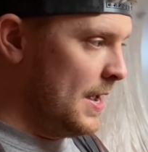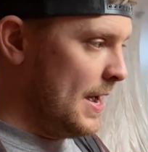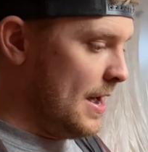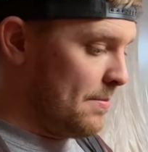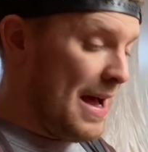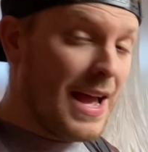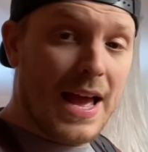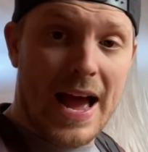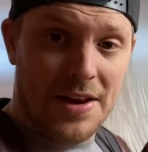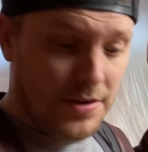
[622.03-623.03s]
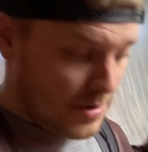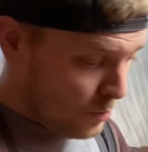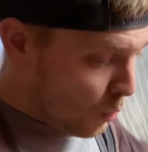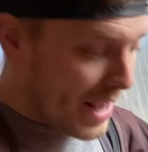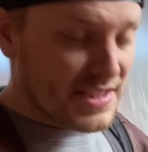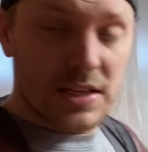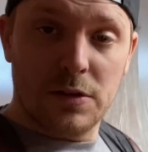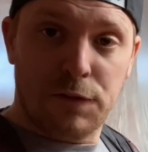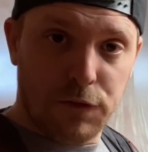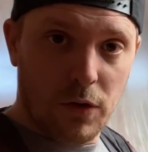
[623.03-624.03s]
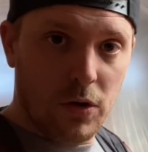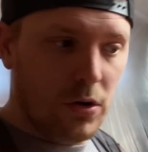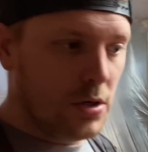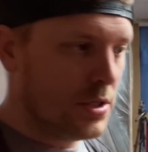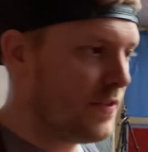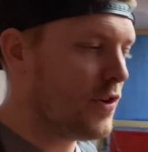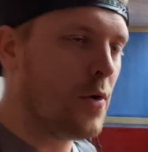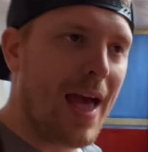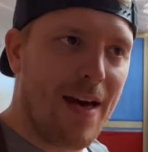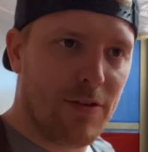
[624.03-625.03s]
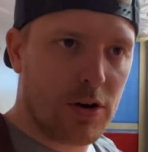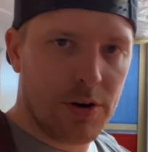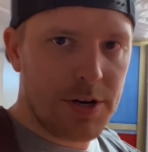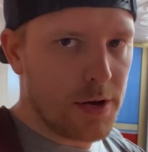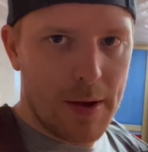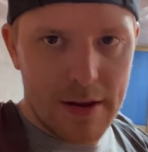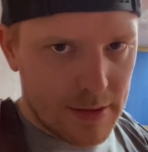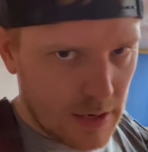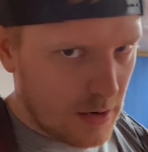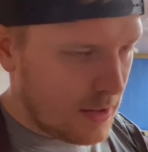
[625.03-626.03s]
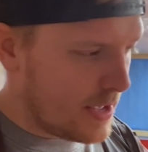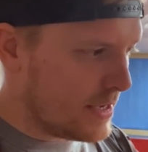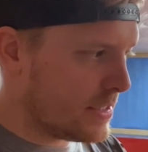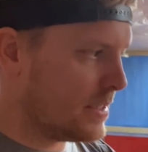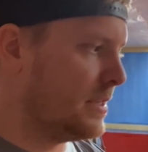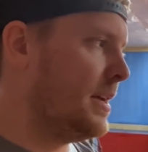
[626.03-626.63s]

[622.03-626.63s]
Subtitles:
And wetting the floor, if you're ever going to do anything like this,